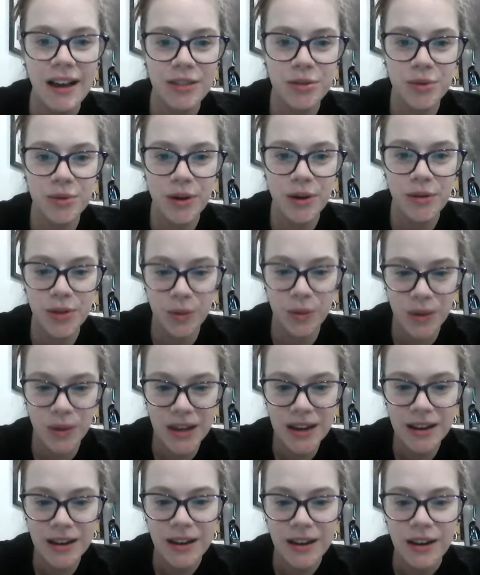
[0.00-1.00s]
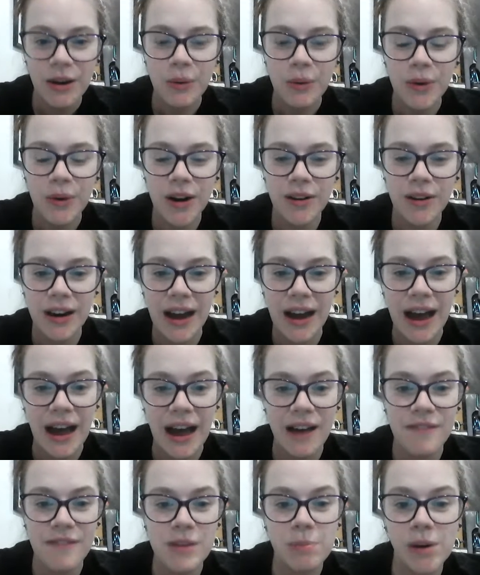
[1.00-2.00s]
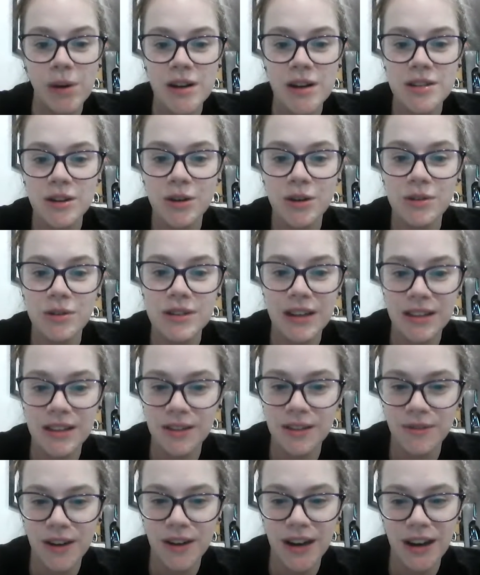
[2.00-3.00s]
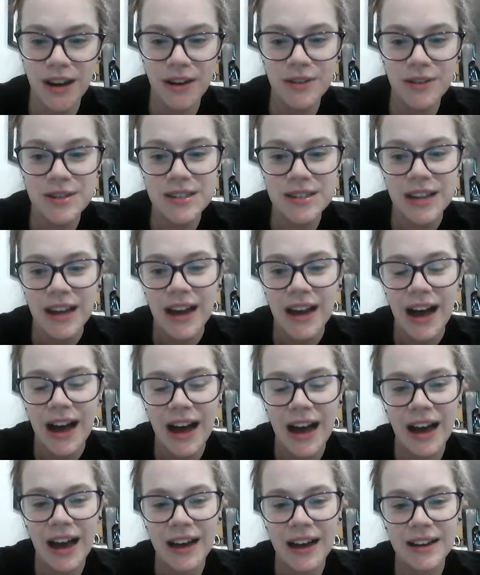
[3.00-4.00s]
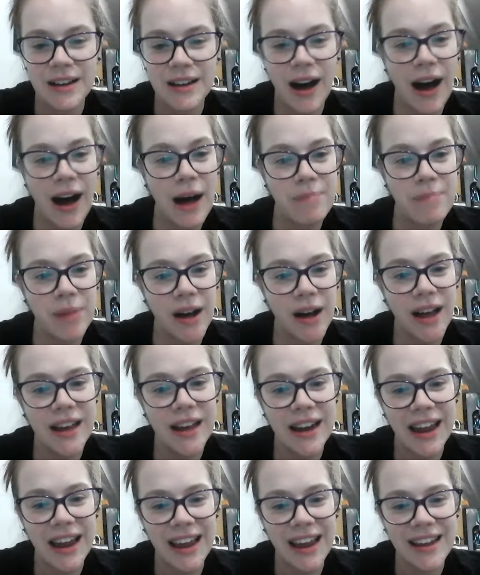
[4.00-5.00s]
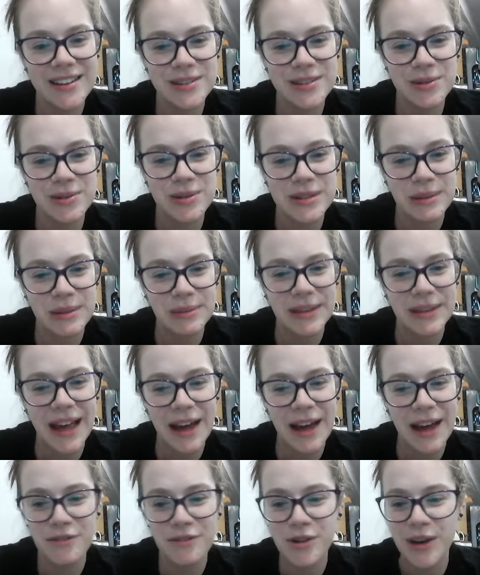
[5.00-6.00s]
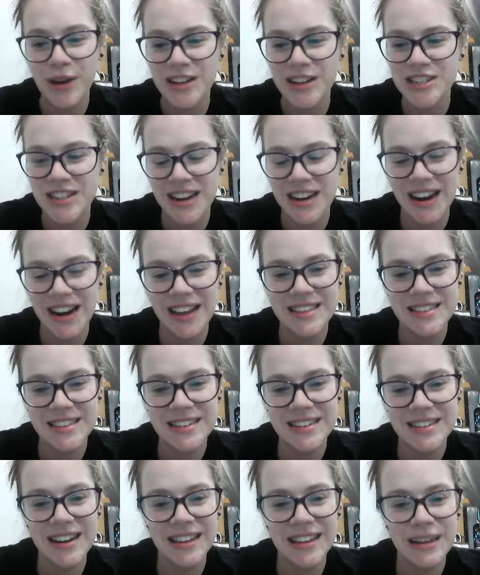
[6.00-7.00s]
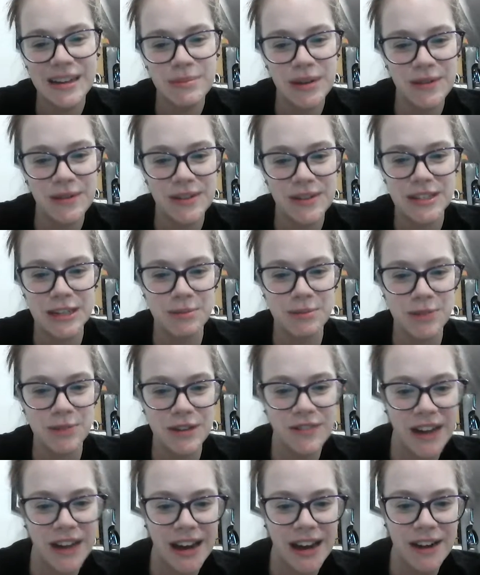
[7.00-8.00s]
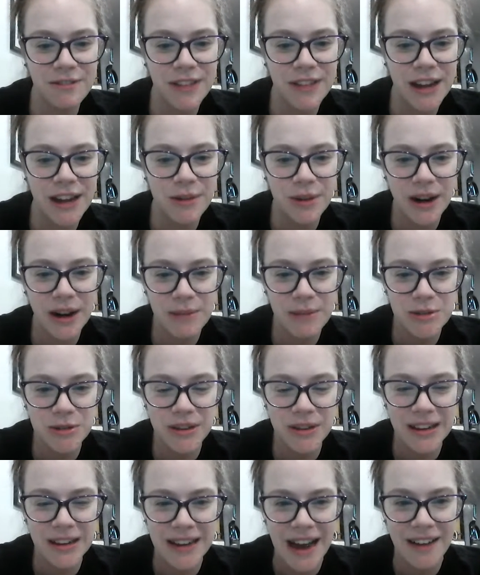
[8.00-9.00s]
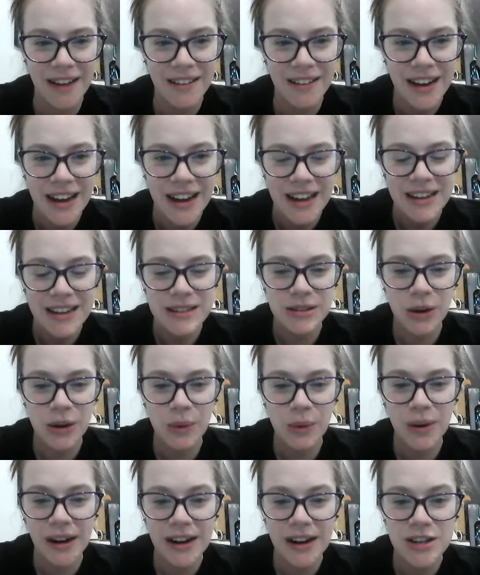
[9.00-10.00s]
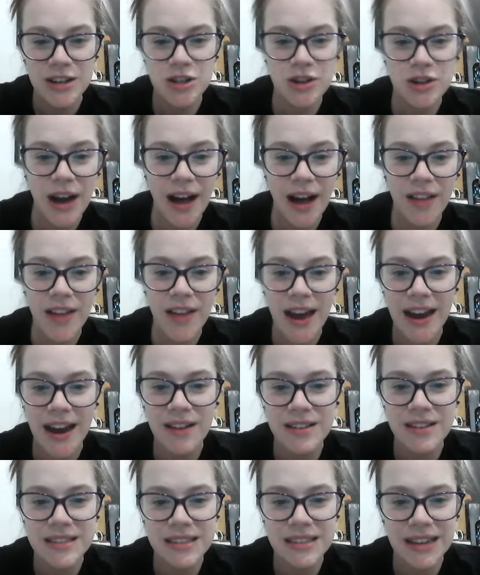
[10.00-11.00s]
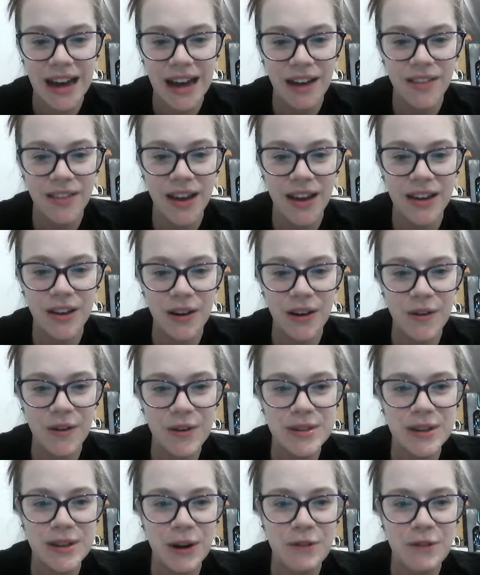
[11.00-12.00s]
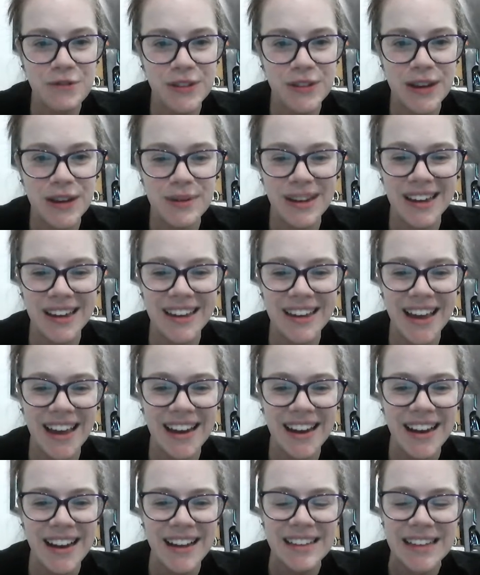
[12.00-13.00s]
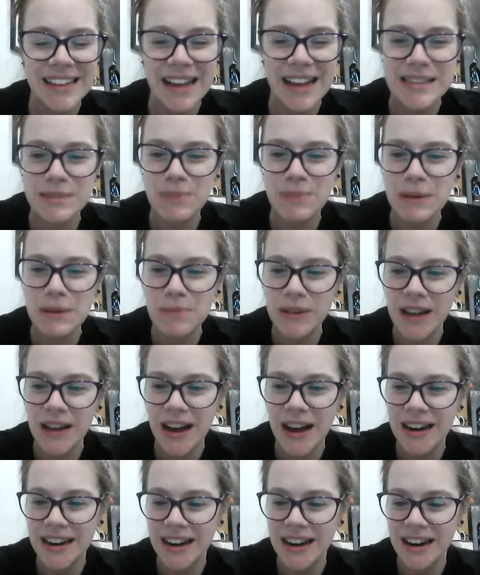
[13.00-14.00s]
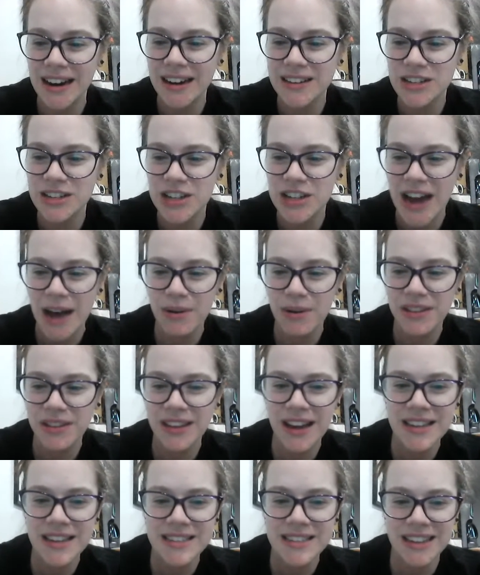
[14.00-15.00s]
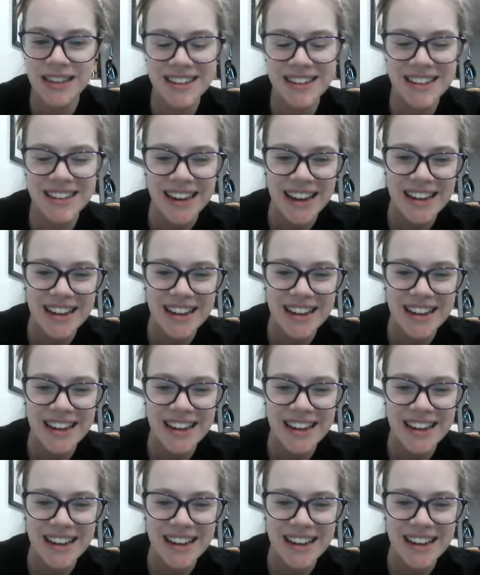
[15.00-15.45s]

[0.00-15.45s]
throughout the week, we're going to have the person who did the videos hop on and do some live question and answer and a little bit of a debrief, kind of like what I'm doing now. So we're going to trial that out and see how that goes. Hopefully we can get lots of people on here to chat with us and